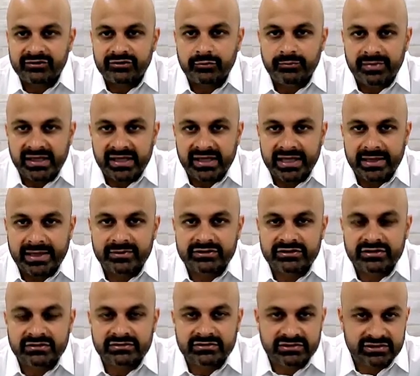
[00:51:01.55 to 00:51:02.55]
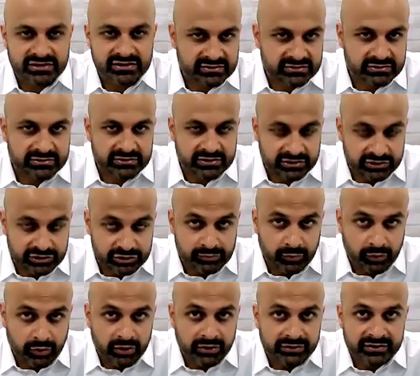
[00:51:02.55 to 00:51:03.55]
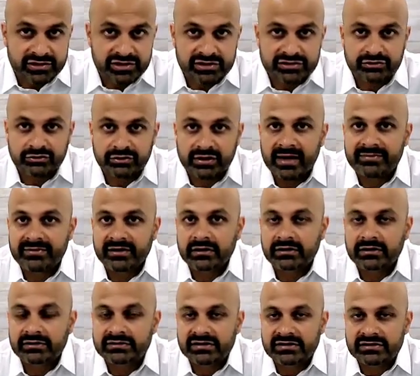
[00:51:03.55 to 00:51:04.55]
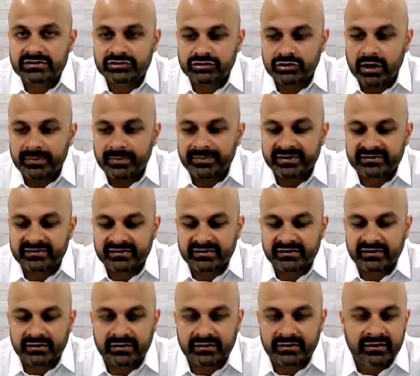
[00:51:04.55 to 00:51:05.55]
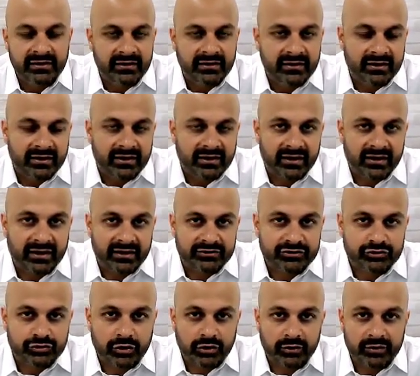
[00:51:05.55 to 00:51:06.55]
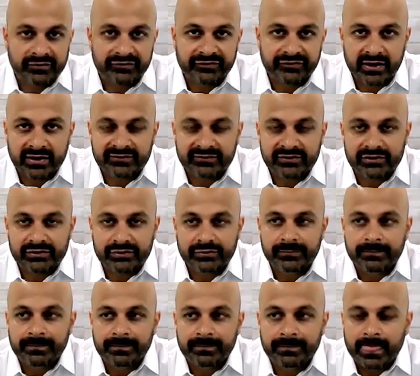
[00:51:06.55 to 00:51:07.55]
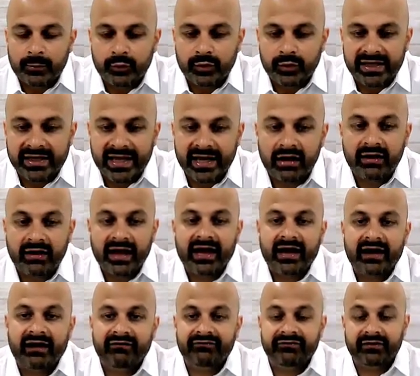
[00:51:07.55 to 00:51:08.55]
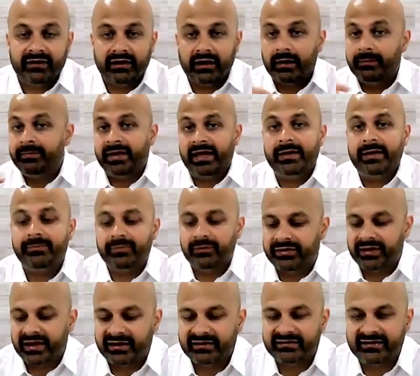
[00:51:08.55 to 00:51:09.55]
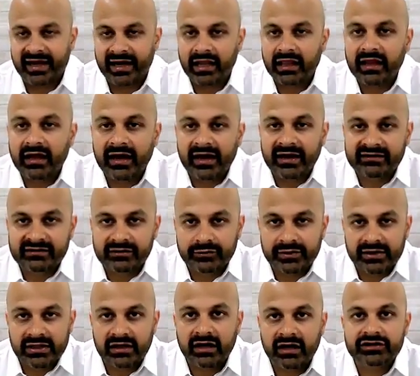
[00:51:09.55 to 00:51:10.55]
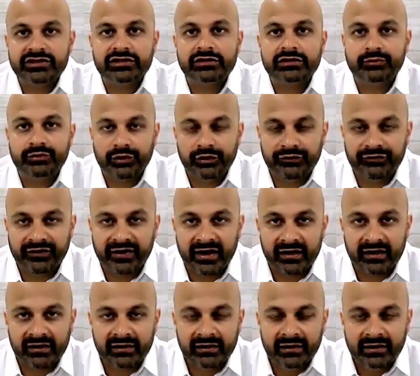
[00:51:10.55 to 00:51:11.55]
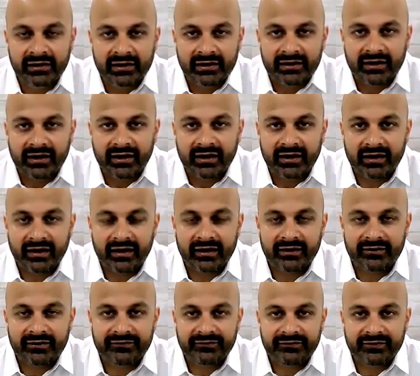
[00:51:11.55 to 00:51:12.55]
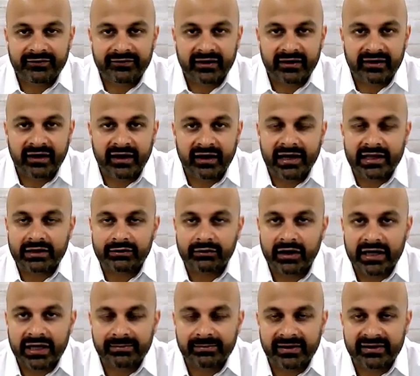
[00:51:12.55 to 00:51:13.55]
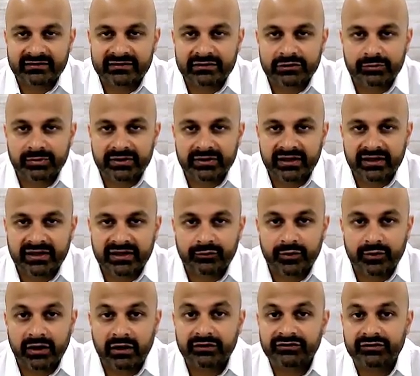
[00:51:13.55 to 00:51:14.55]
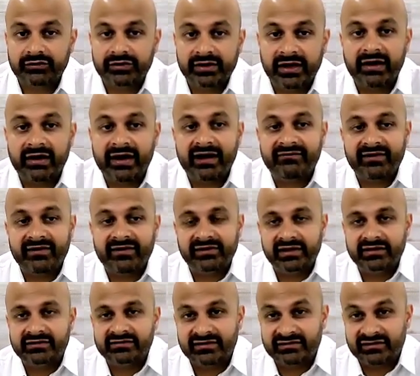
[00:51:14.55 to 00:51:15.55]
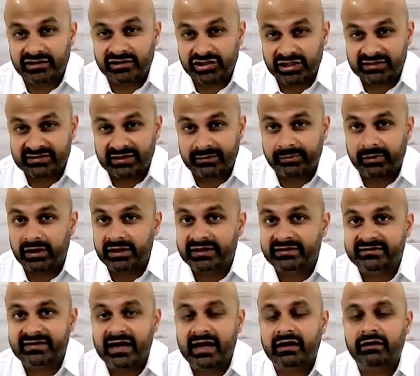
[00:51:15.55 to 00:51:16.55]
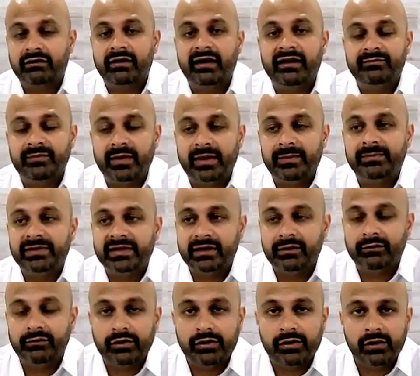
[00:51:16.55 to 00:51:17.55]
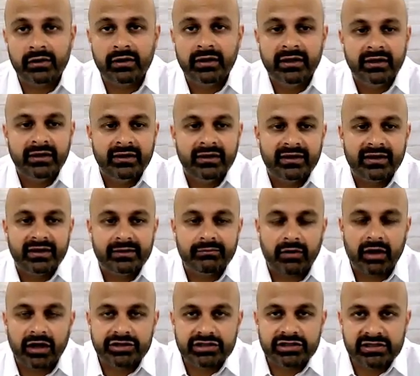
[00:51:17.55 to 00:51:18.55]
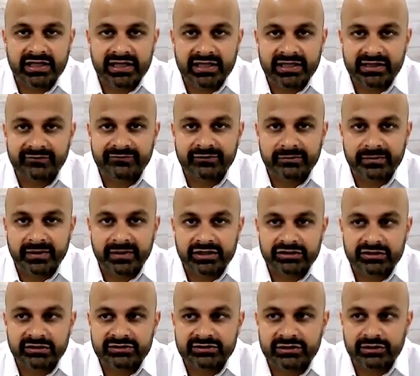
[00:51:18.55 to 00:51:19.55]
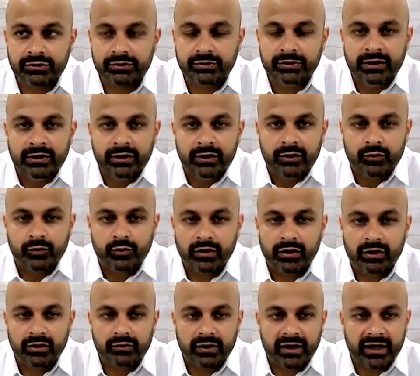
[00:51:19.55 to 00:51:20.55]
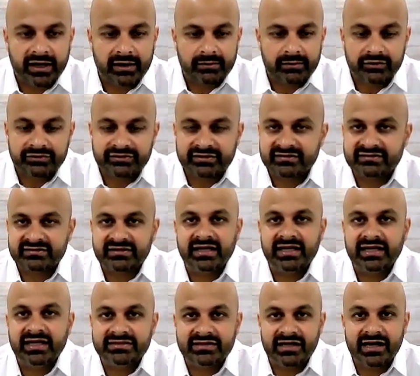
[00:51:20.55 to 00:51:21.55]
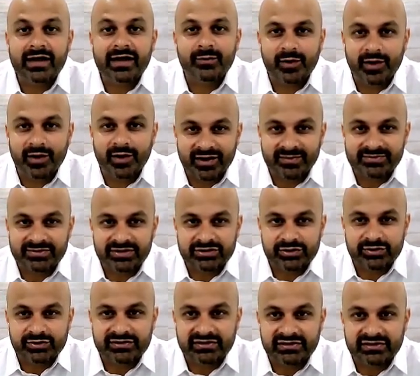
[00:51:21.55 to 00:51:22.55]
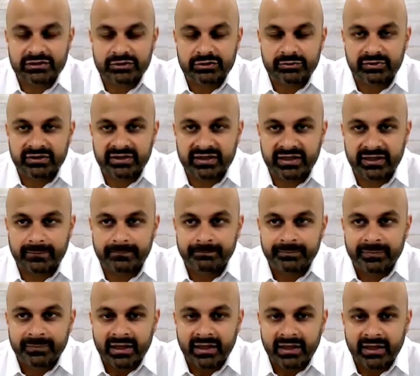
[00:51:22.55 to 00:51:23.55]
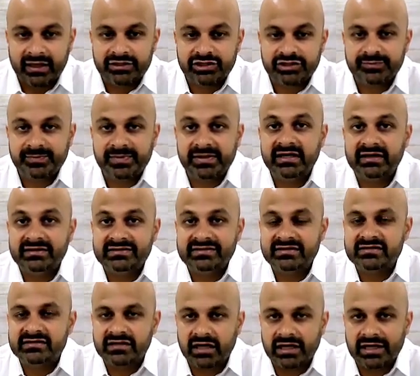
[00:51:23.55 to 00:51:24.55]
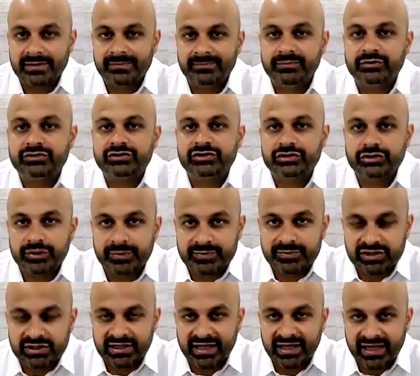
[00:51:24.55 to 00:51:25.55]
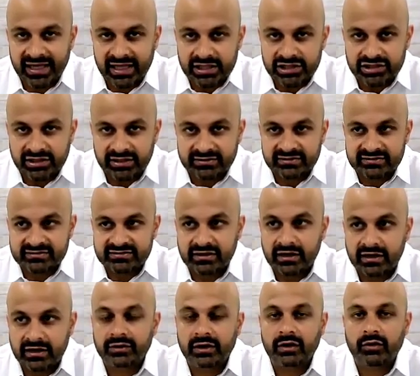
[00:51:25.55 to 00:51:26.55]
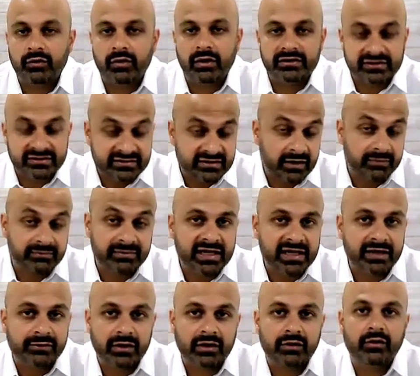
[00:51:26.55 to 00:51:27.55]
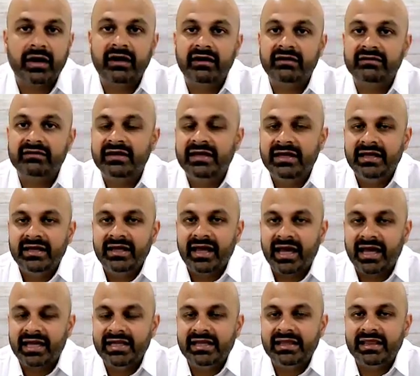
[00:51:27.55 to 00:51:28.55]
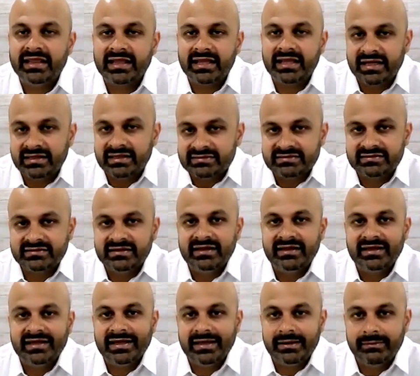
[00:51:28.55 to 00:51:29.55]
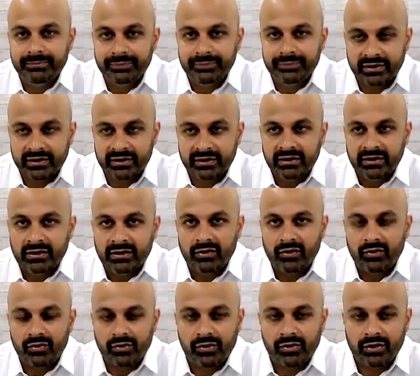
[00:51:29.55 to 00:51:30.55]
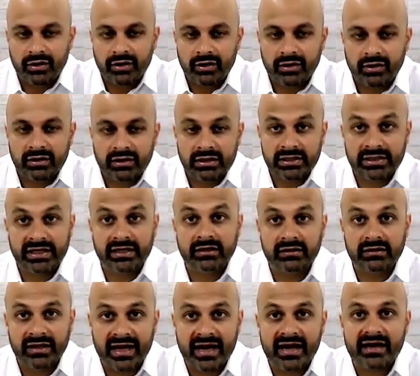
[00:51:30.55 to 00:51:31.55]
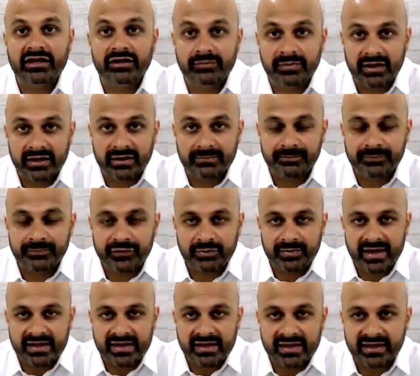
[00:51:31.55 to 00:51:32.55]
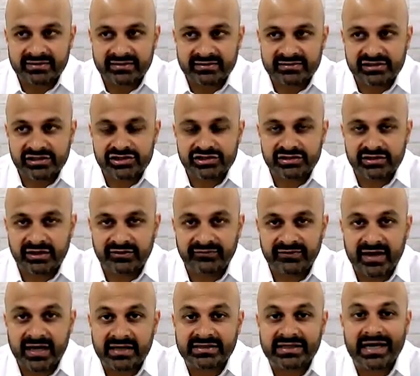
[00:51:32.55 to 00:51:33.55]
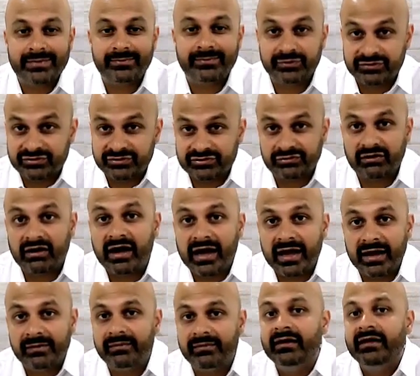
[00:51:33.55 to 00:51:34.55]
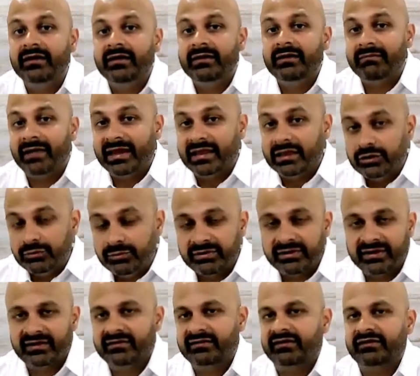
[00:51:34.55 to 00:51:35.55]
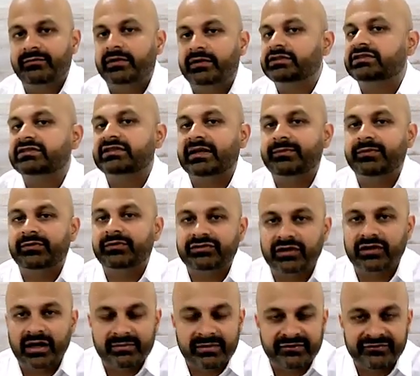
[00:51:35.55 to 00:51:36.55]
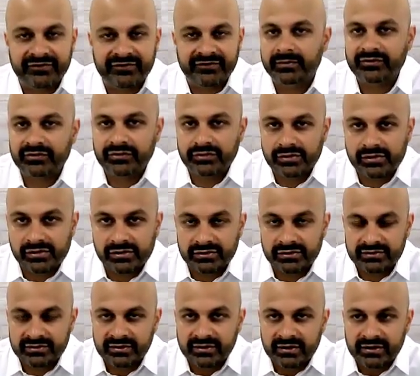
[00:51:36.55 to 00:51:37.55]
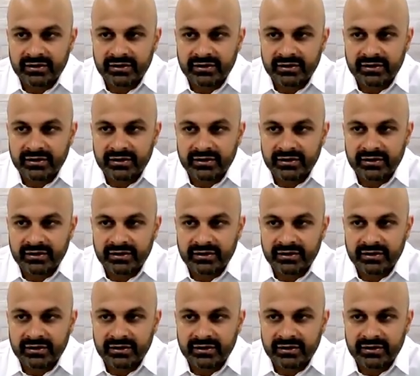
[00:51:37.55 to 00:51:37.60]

So being able to just to do more than just grab the closest drop that's in the uh, drawer in front of you, we now have a paper that has analyzed the rheological profile uh, of uh, hyaluronate based lubricants. We also now have evidence to suggest that polysaccharides may play a role in modulating inflammation. So we're, we're at a most exciting time when it comes to choosing a lubricant. And just because it's not a prescription agent does not require does not mean it requires any less input or clinical acumen to make that decision. In fact, I prescribe my lubricants as much as I prescribe my pharmaceuticals.